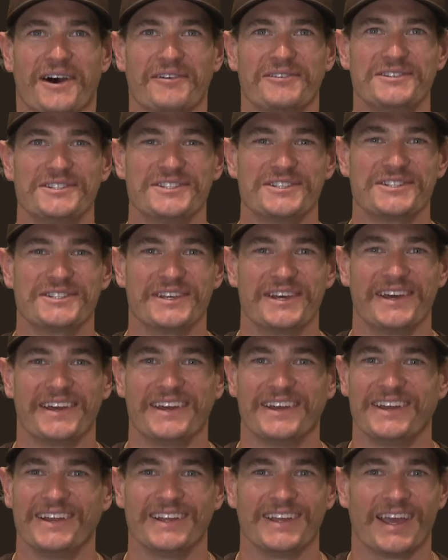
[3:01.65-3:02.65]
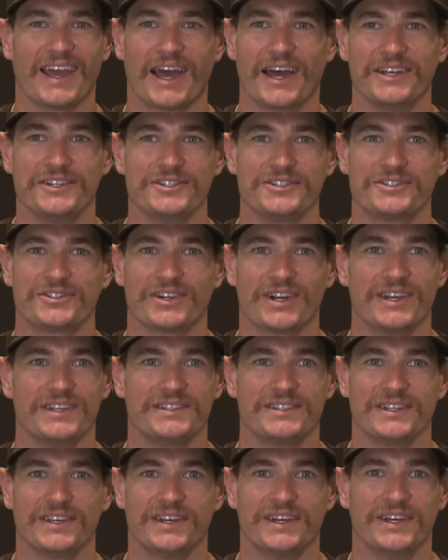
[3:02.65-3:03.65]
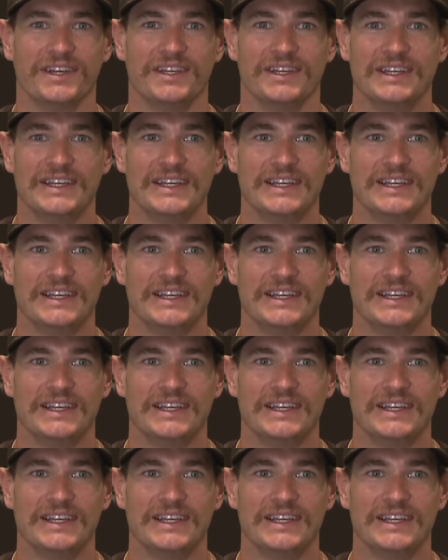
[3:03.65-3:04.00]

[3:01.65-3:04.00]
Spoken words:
I would just say, yeah, I just tried to,